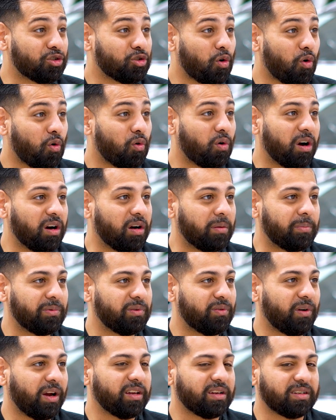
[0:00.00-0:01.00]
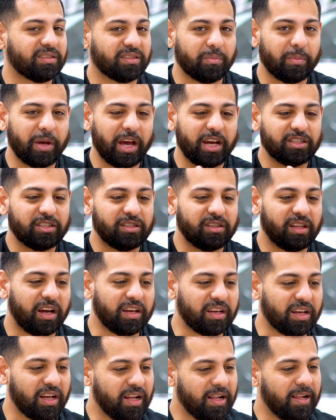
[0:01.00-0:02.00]
is tore up, right? Because
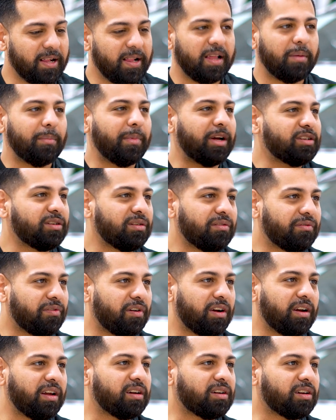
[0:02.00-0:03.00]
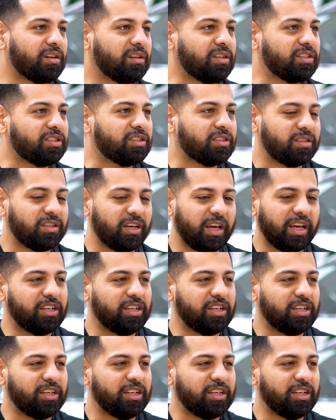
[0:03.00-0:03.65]
imagine a front end collision,